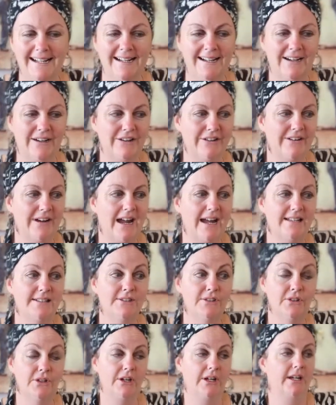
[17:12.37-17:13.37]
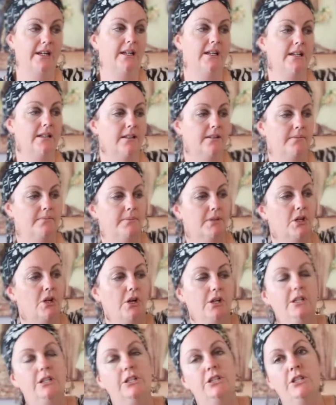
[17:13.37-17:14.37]
All right, so
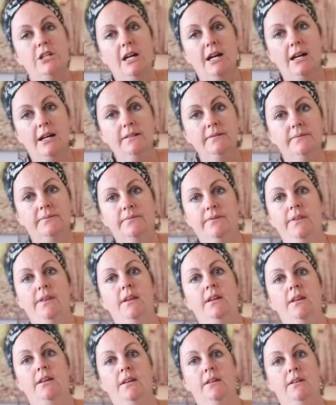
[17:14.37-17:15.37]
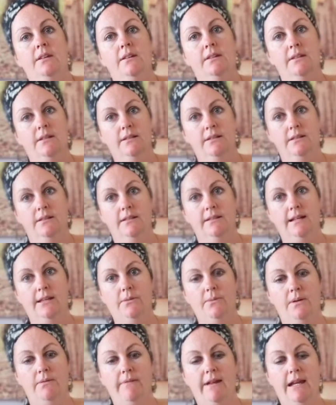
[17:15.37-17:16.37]
Macona jar, another
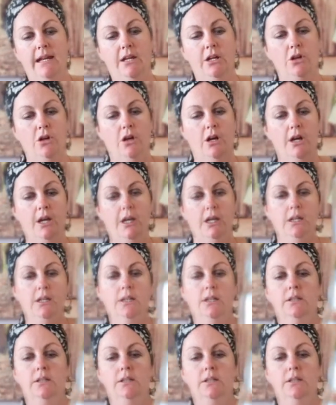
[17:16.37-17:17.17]
one ready to go.